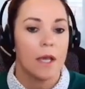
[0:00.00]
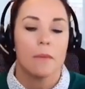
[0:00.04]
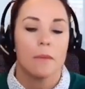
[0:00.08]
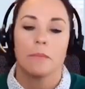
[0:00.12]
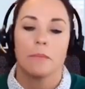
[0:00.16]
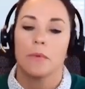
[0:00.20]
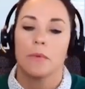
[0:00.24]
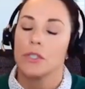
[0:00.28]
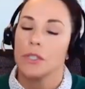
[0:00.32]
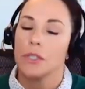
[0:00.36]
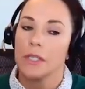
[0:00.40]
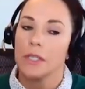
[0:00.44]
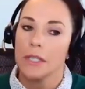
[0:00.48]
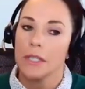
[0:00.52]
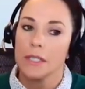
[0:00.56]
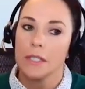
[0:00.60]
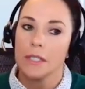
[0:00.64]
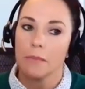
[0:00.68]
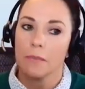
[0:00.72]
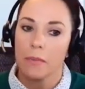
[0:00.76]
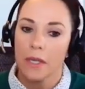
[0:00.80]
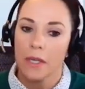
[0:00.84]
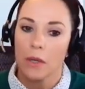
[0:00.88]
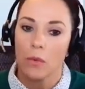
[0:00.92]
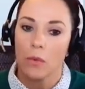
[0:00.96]
but you need to
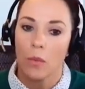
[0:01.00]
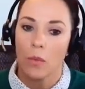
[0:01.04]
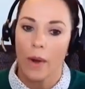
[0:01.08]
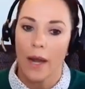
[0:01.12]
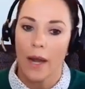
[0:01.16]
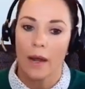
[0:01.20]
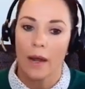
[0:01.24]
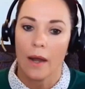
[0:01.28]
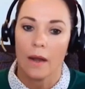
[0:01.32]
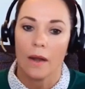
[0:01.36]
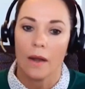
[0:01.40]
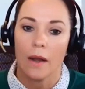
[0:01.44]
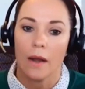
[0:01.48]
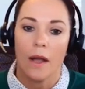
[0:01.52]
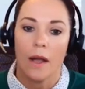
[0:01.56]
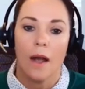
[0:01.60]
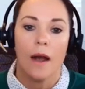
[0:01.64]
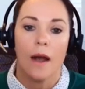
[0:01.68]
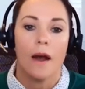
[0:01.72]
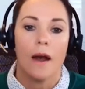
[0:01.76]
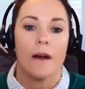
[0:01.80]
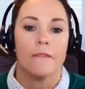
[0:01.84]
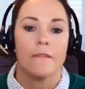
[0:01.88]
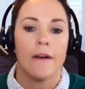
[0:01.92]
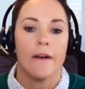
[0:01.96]
be aware
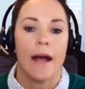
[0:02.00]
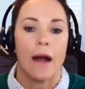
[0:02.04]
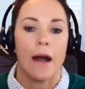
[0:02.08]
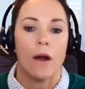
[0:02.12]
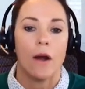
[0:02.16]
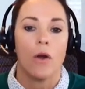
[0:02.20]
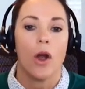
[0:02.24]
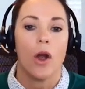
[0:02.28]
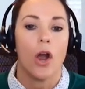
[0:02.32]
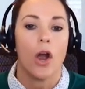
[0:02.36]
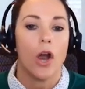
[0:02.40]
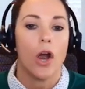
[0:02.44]
of how